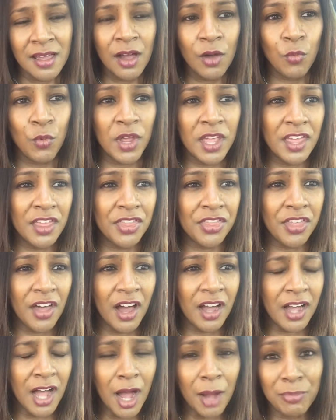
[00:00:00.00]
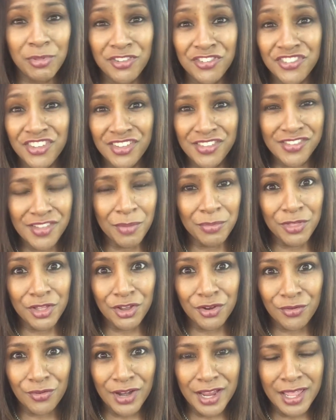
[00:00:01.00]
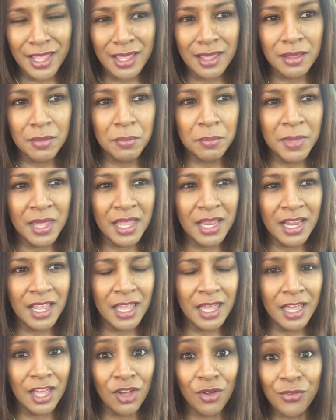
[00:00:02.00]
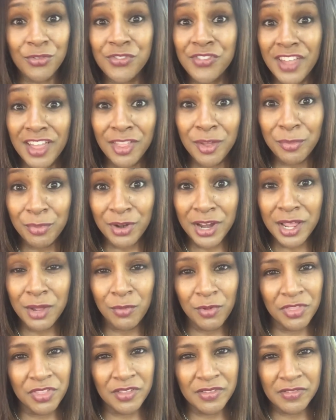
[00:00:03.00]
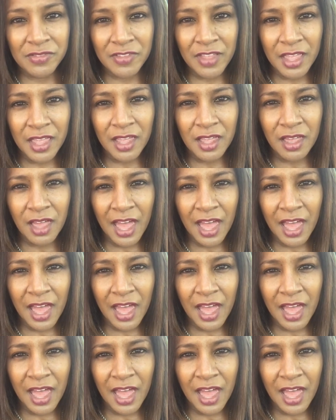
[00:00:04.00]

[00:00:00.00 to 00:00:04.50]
with accomplishing something great meaning go celebrate with a steak.